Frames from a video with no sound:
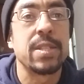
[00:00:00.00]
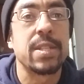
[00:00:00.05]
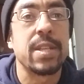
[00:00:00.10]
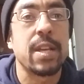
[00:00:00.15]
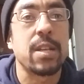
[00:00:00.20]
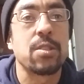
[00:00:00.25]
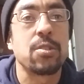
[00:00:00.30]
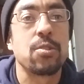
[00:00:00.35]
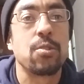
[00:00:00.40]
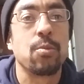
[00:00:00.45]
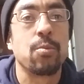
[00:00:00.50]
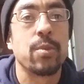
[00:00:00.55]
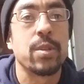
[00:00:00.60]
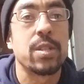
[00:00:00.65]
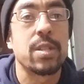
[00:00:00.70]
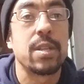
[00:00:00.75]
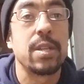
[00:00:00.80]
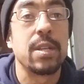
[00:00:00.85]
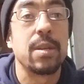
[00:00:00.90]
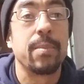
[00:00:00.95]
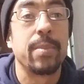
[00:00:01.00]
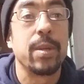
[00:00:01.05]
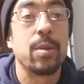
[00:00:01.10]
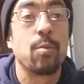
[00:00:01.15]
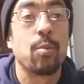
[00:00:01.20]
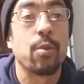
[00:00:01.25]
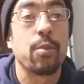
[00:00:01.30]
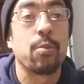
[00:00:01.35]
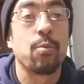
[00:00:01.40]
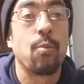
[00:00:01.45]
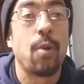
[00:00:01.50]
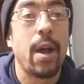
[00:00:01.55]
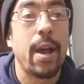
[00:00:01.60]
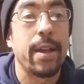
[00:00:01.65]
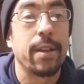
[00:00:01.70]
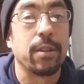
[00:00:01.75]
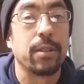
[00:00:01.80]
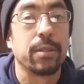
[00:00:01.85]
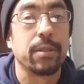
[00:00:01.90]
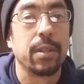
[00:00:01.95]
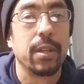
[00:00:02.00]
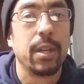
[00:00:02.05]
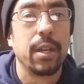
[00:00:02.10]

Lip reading: sex too risky to be worthwhile.